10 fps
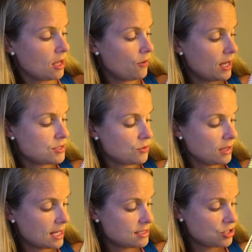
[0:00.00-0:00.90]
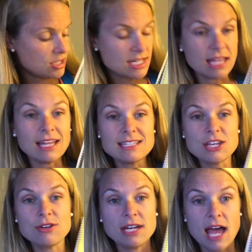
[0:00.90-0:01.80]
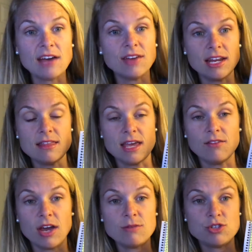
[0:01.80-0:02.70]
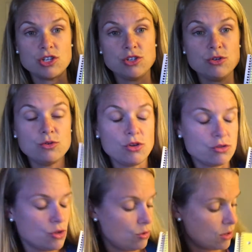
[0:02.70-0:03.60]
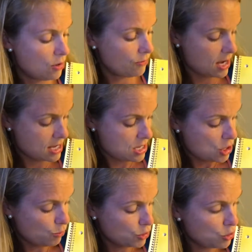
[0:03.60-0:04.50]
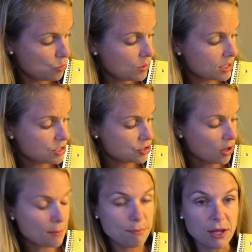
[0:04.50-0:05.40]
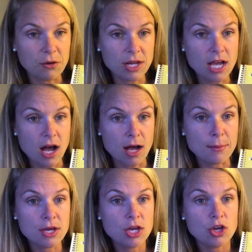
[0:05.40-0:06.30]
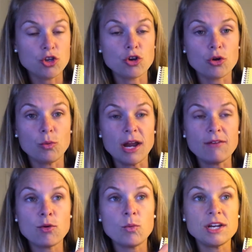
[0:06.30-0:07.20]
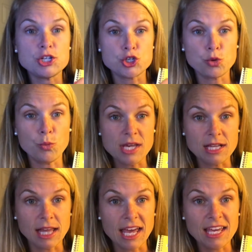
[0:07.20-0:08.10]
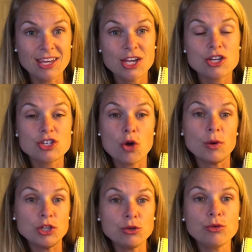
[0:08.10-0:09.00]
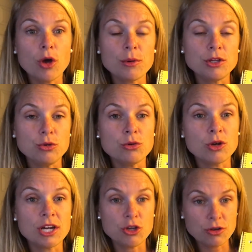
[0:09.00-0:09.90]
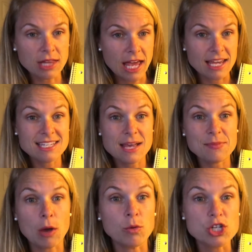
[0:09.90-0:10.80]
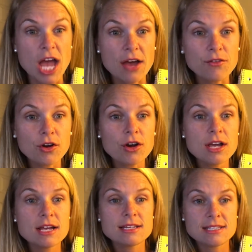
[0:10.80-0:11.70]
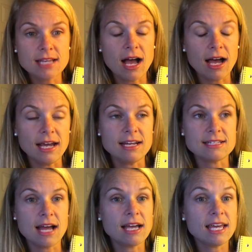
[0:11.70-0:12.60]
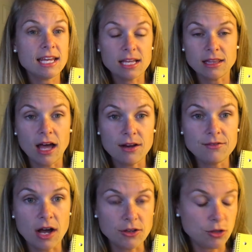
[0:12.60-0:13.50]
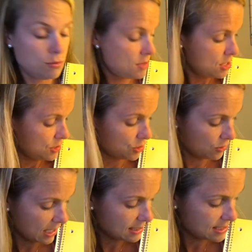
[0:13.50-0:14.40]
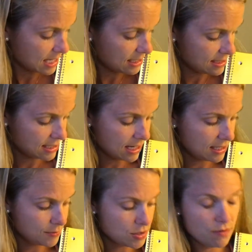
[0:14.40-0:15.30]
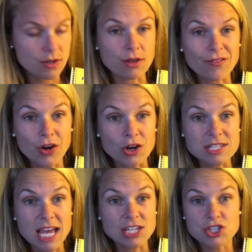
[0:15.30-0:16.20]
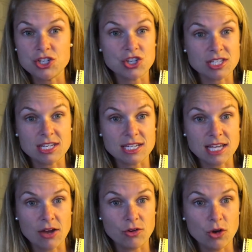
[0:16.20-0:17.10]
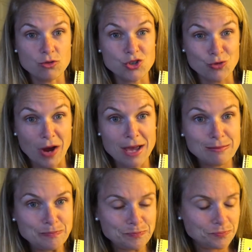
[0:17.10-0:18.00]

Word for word: Okay, so let's just say, let's say you didn't have anything, right? It was just you, your solo, right? Well, you want to start building up your, whatever one is your weak leg. So when you go and you look at your legs and whichever side is not getting a lot of volume, so let's say you signed up Sophia the first and she's just a discount coach, right?